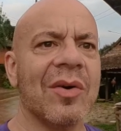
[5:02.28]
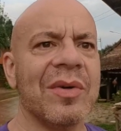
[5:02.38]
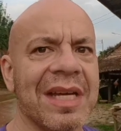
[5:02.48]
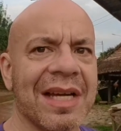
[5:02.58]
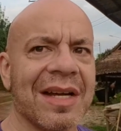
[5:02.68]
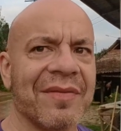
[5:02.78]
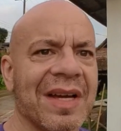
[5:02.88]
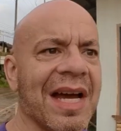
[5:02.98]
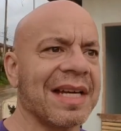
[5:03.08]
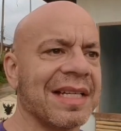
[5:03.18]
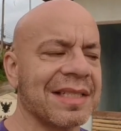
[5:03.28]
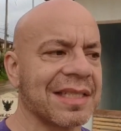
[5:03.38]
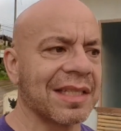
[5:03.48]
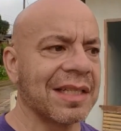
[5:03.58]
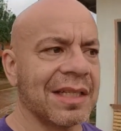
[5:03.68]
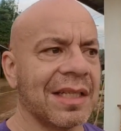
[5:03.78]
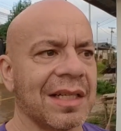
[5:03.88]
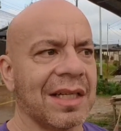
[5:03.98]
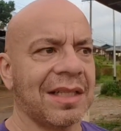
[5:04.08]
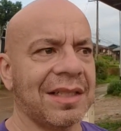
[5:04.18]
"Oh yeah, I've got it.
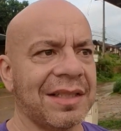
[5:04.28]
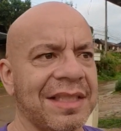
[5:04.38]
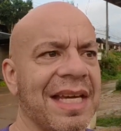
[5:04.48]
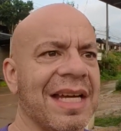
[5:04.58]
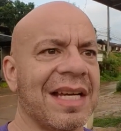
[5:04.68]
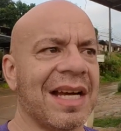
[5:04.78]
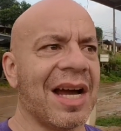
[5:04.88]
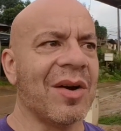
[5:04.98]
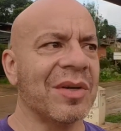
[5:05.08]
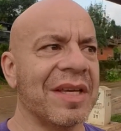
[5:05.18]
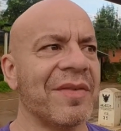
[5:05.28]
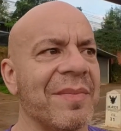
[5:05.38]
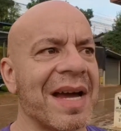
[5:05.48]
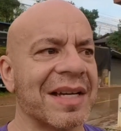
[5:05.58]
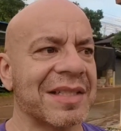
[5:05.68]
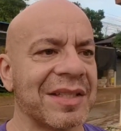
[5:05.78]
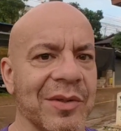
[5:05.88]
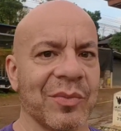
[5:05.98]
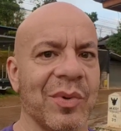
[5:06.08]
Yeah, I'll give it back to you."